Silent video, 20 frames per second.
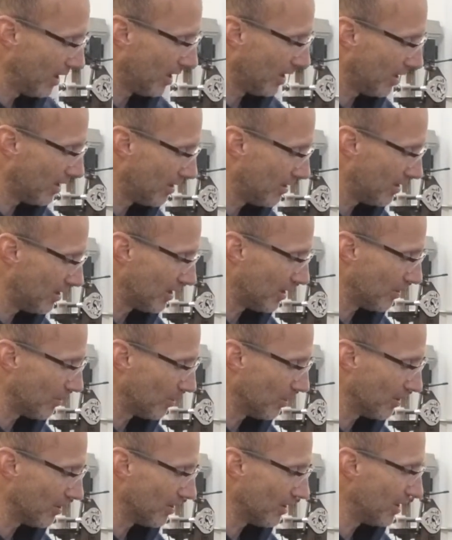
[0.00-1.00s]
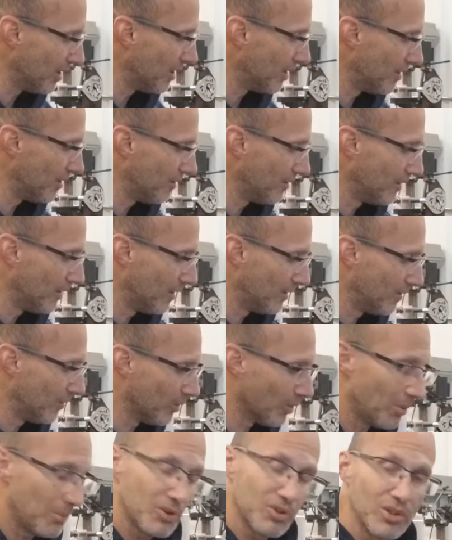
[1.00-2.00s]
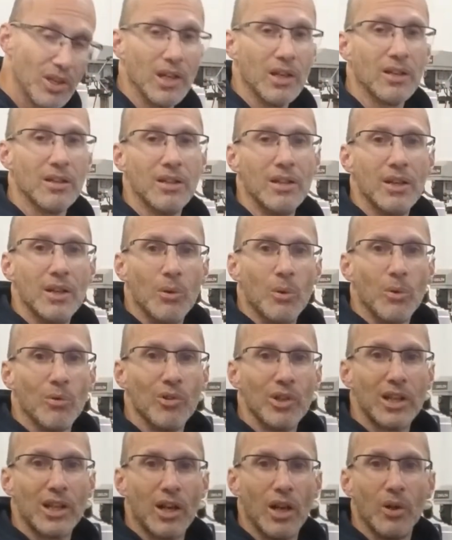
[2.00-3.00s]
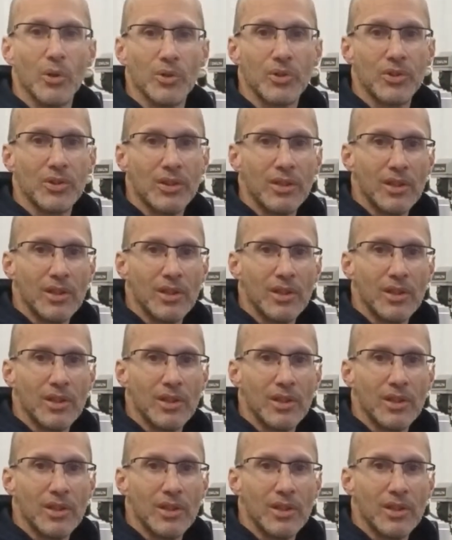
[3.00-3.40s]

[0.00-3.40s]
and we're almost there. We're really close.